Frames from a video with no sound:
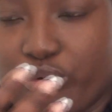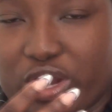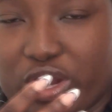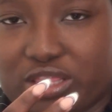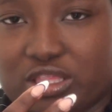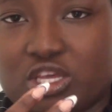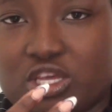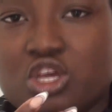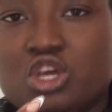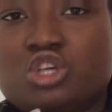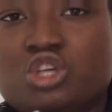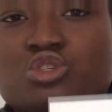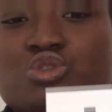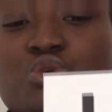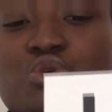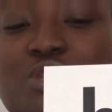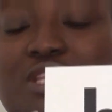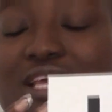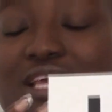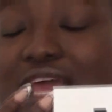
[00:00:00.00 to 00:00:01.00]
breath.
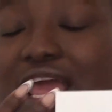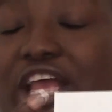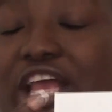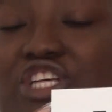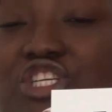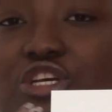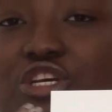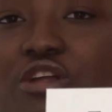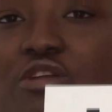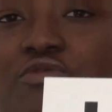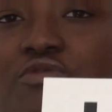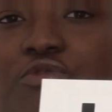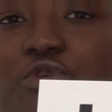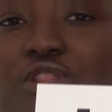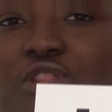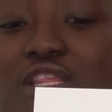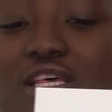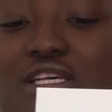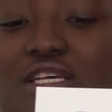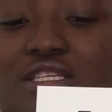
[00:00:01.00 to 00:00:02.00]
So the action
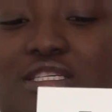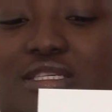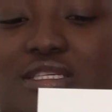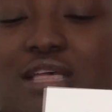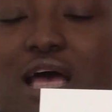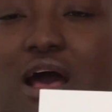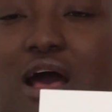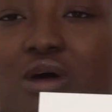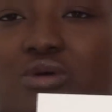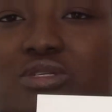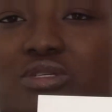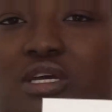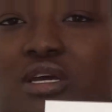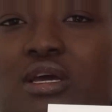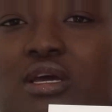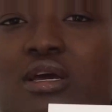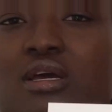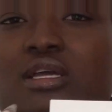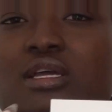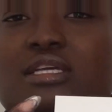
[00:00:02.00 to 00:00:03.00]
for this sound
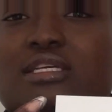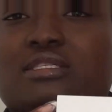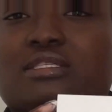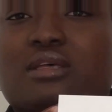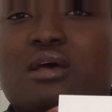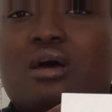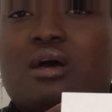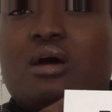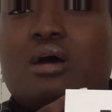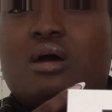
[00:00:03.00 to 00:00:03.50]
is